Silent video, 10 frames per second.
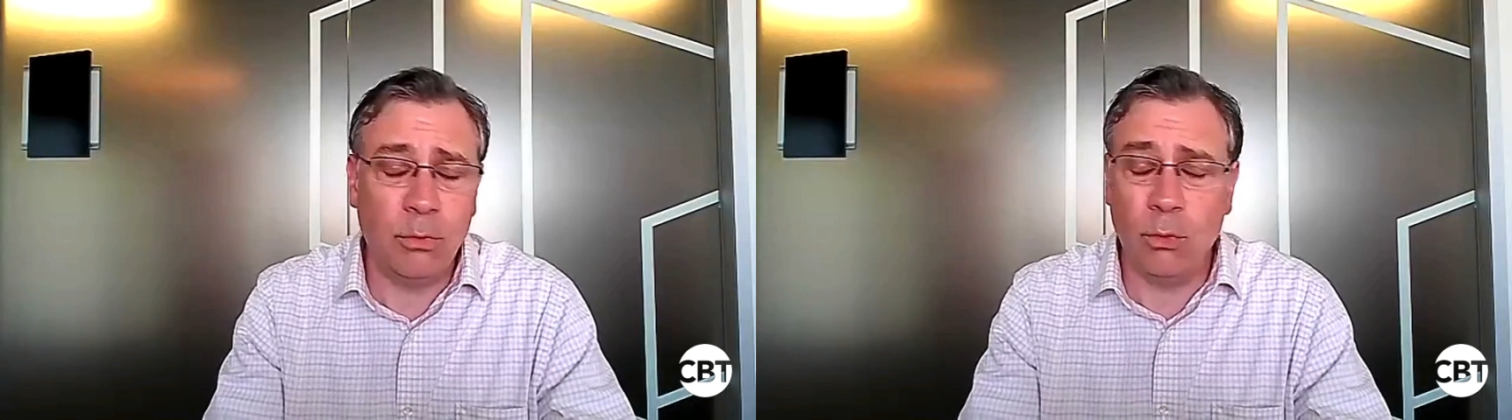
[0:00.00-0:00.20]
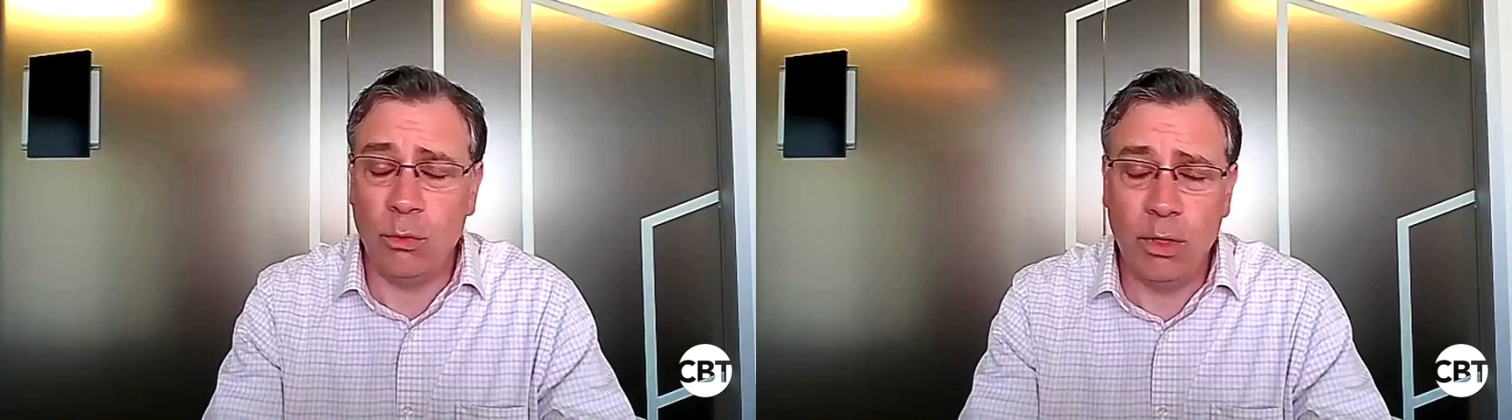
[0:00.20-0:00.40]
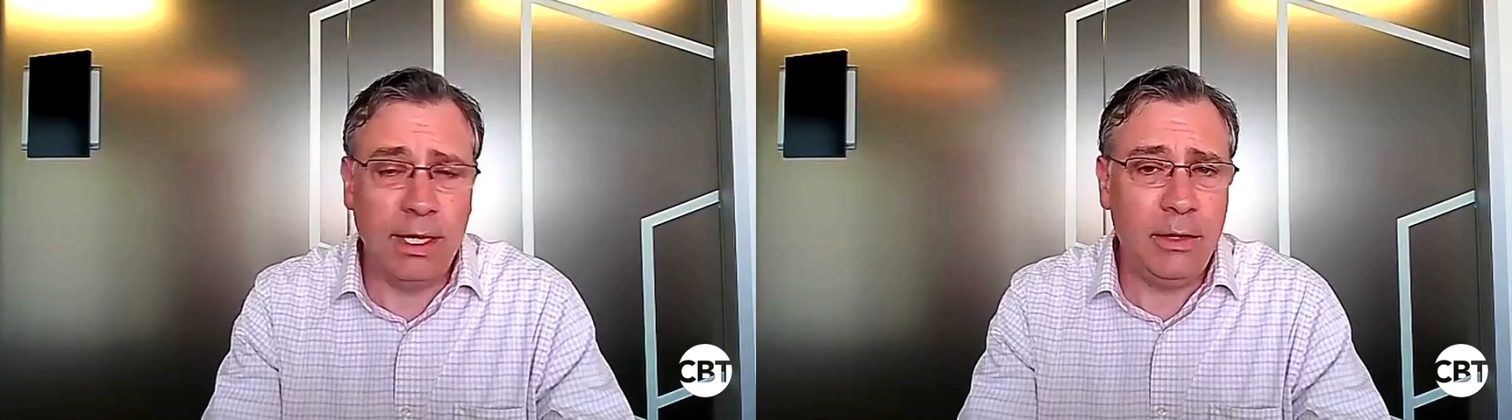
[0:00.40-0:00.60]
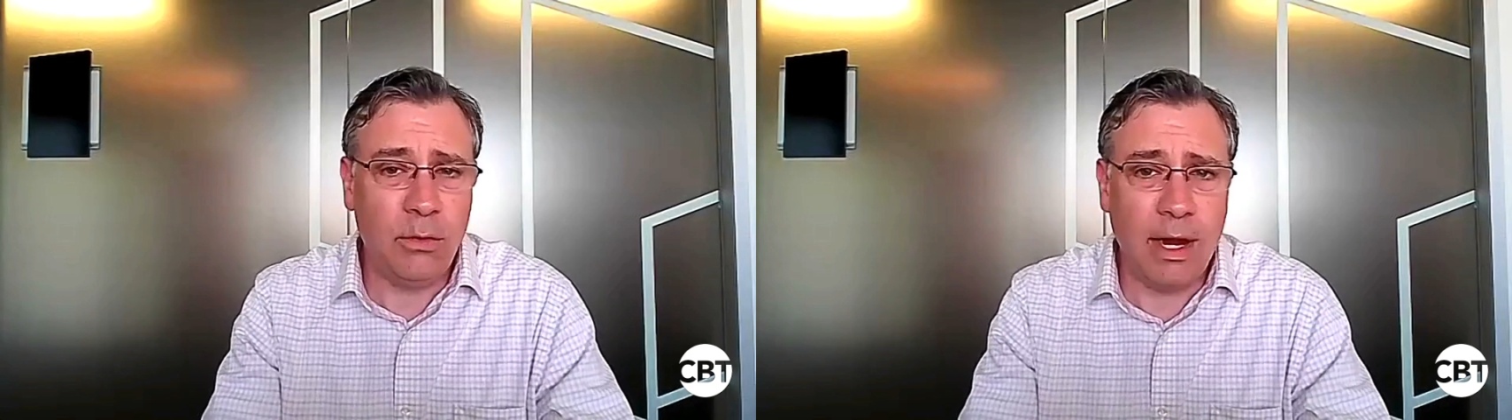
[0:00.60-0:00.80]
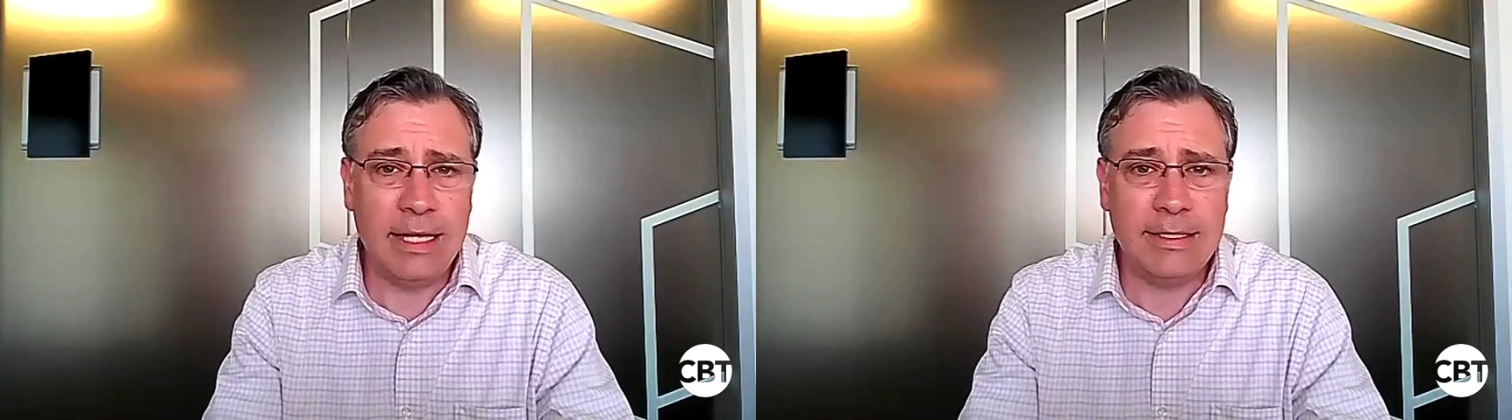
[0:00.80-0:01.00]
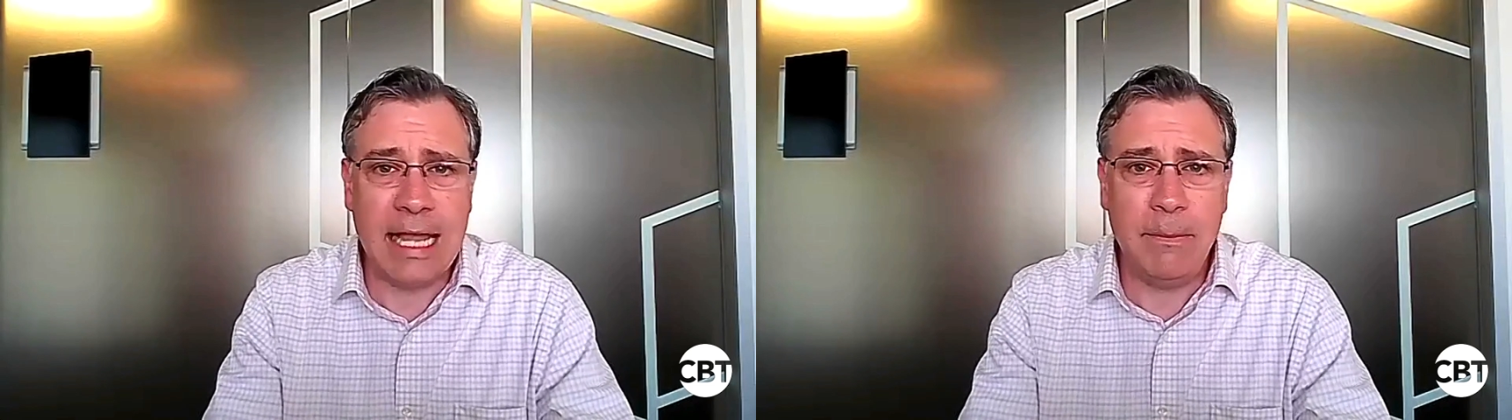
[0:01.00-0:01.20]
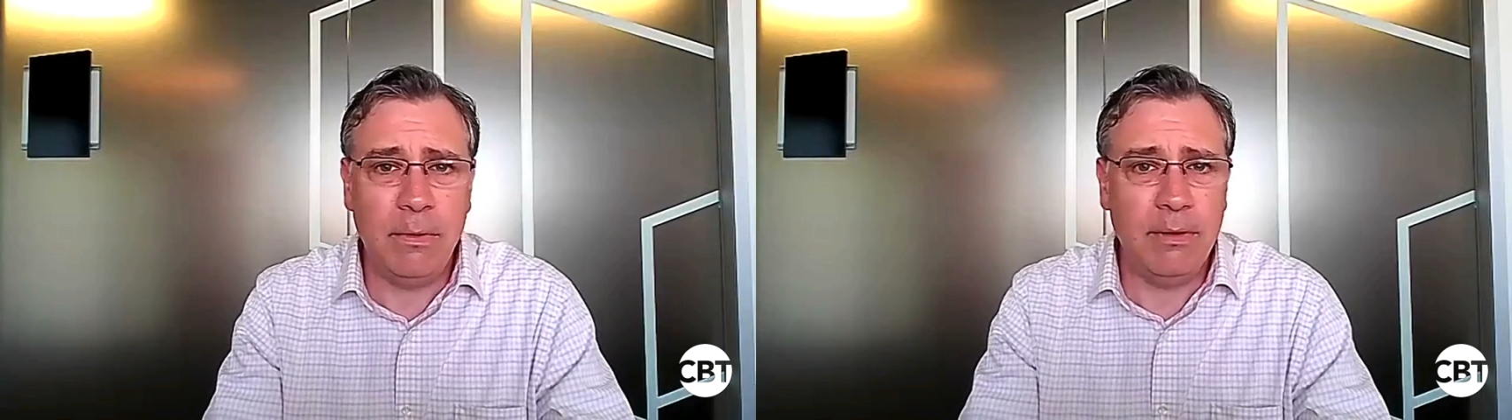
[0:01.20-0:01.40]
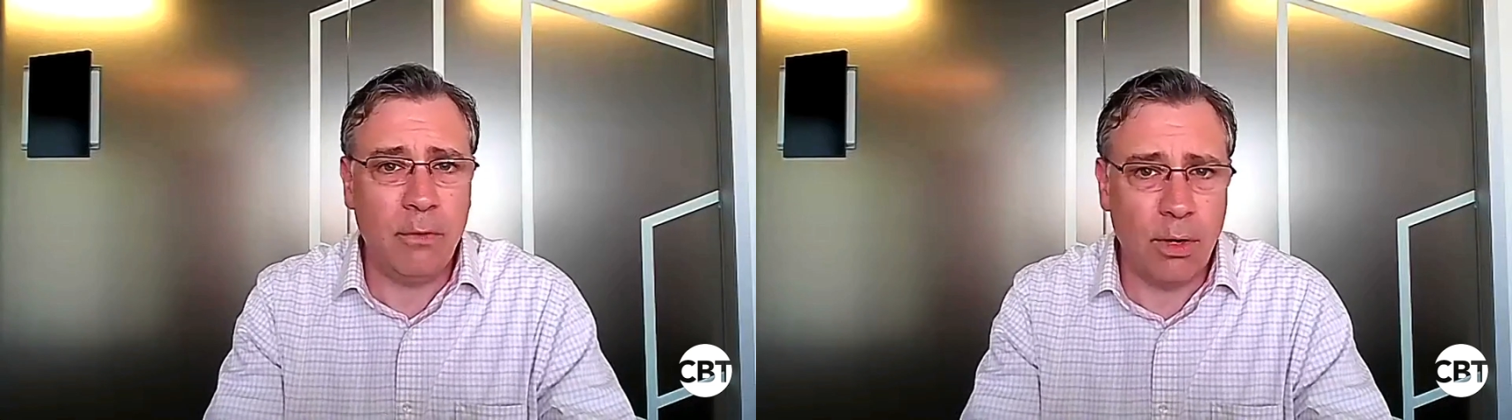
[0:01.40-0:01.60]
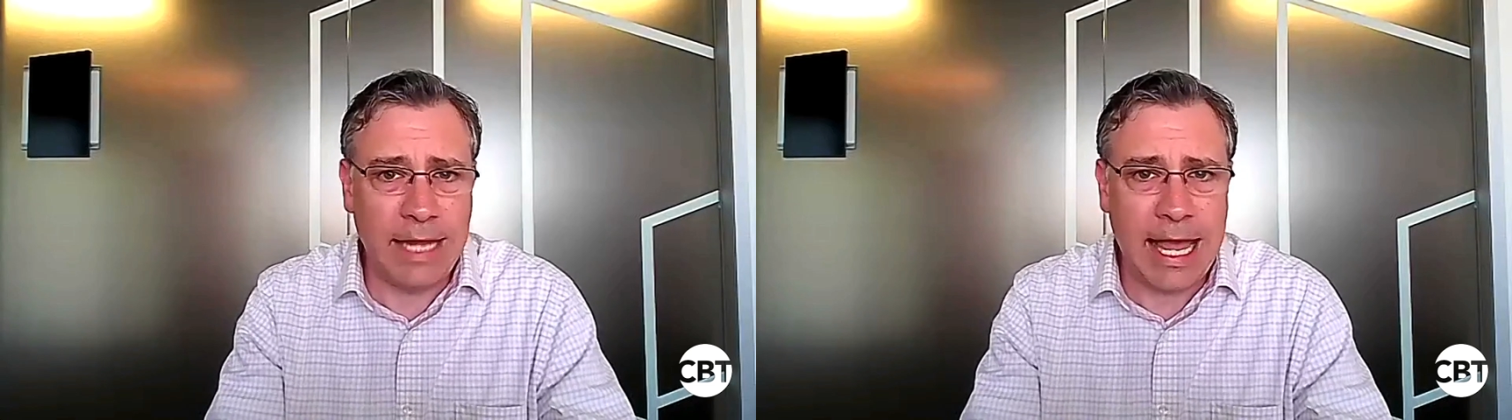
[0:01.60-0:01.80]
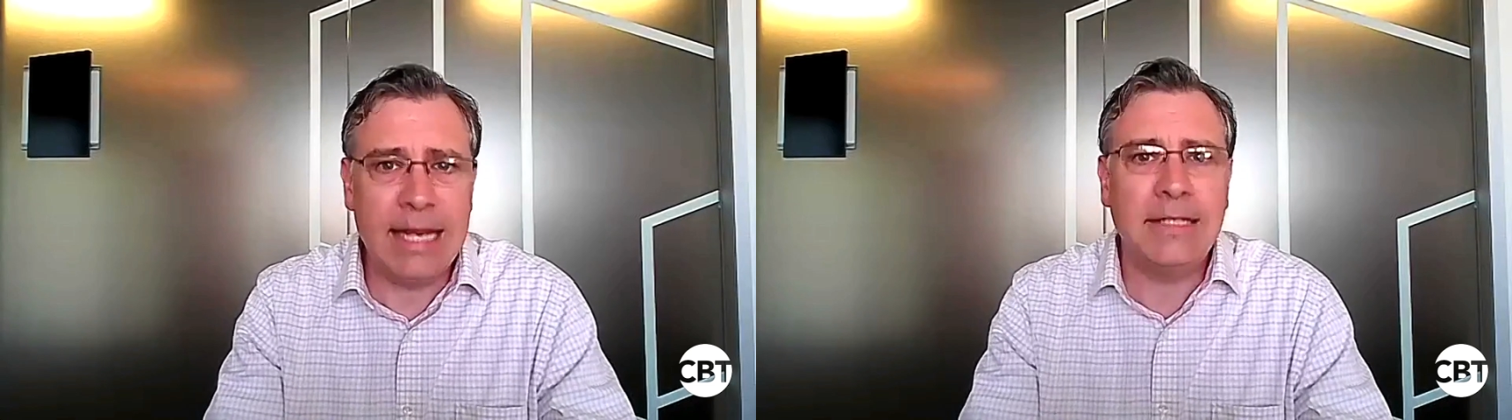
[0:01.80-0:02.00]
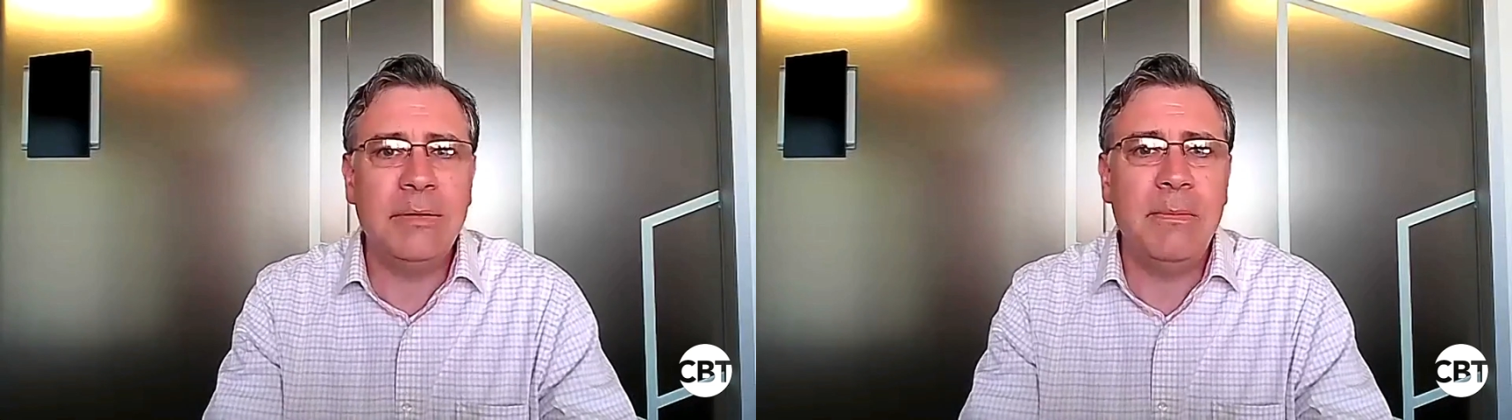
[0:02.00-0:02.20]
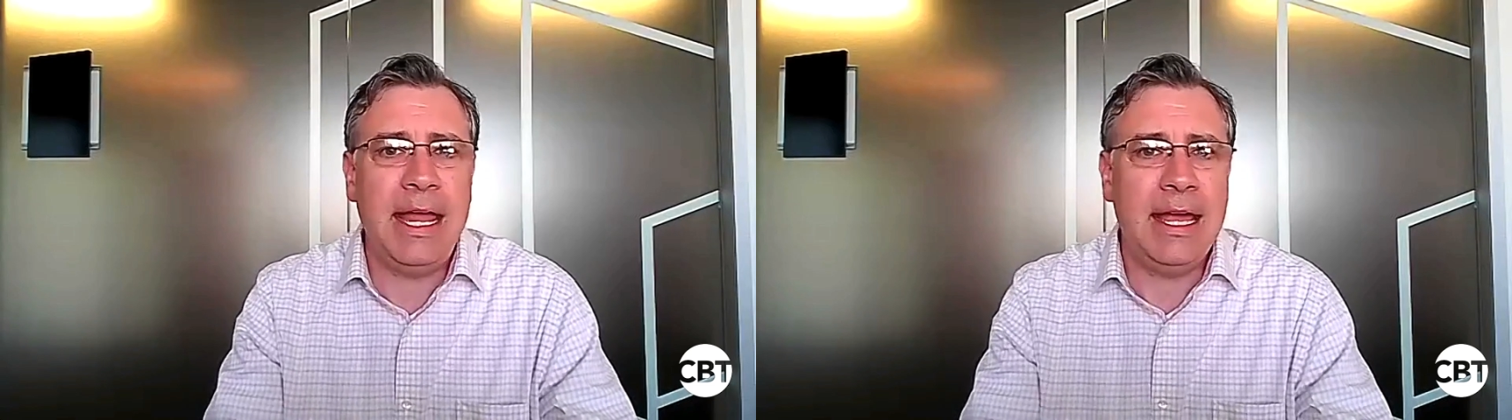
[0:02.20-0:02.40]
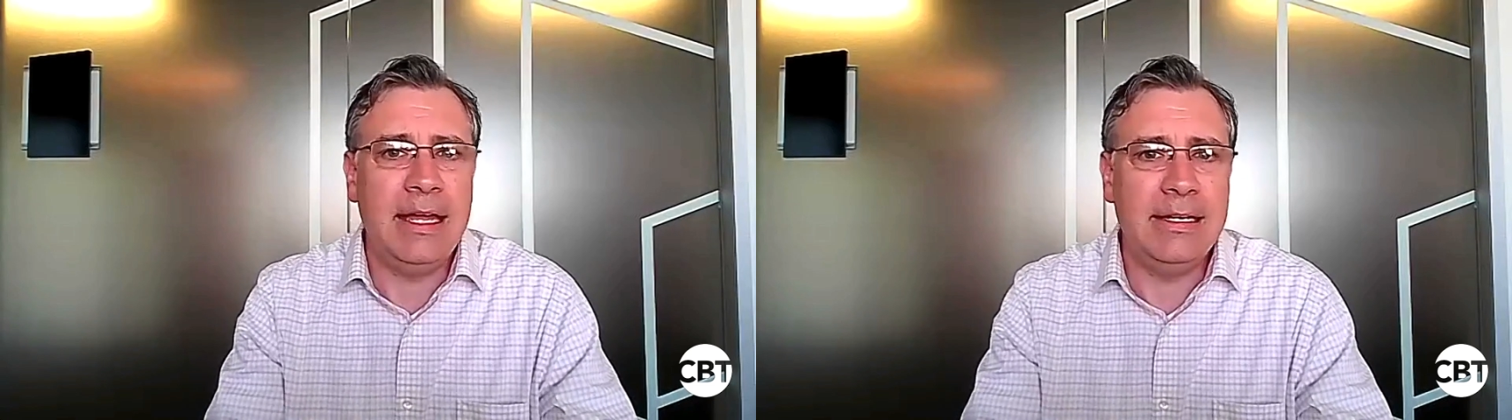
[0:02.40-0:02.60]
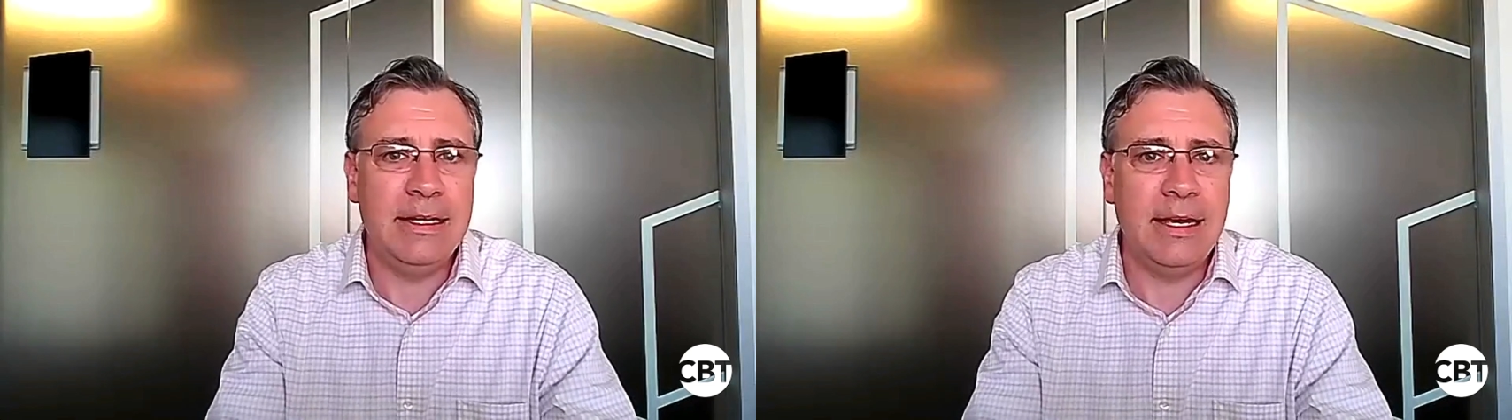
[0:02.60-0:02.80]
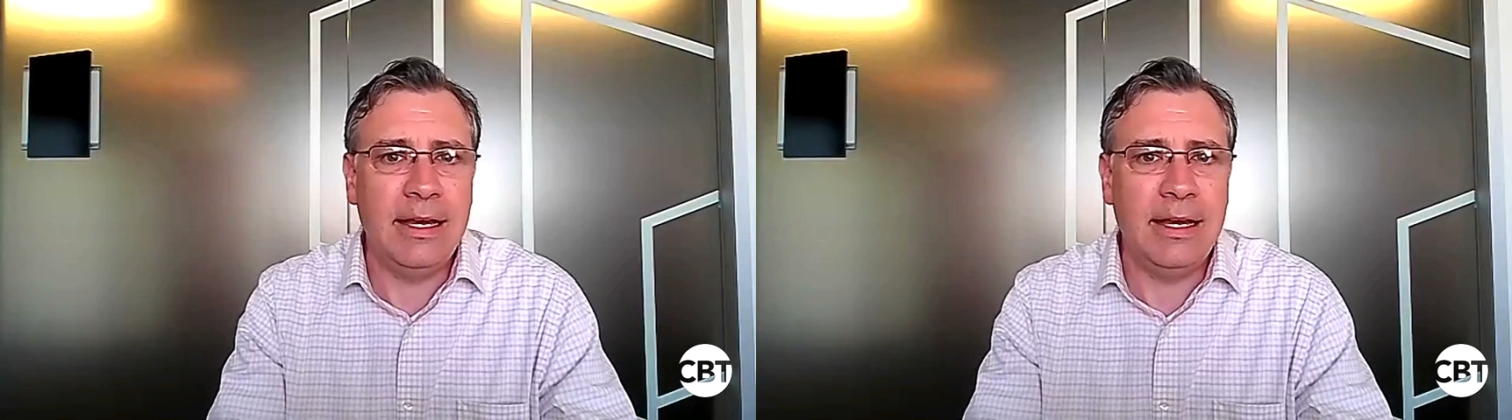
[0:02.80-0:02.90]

really great example of organic demand,